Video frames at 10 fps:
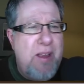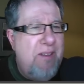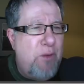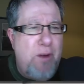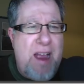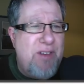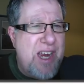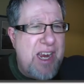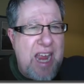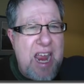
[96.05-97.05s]
if you're having
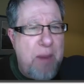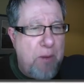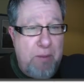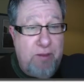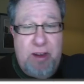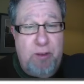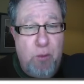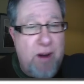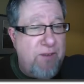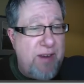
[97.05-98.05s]
a game or like you
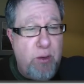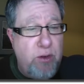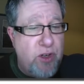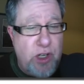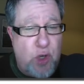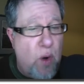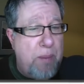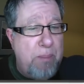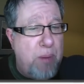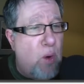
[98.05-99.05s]
want to find out who's going to show
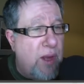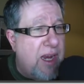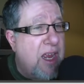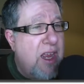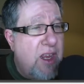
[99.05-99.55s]
up at bowling,